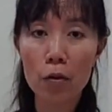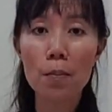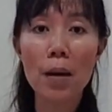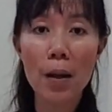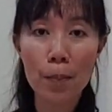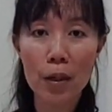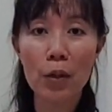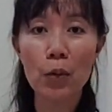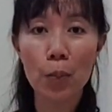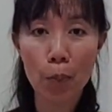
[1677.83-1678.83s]
Remember
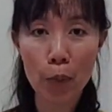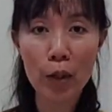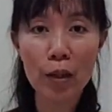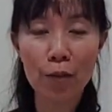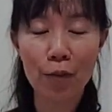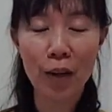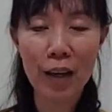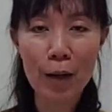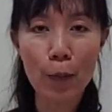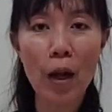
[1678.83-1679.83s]
to breathe,
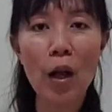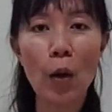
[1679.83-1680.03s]
okay, while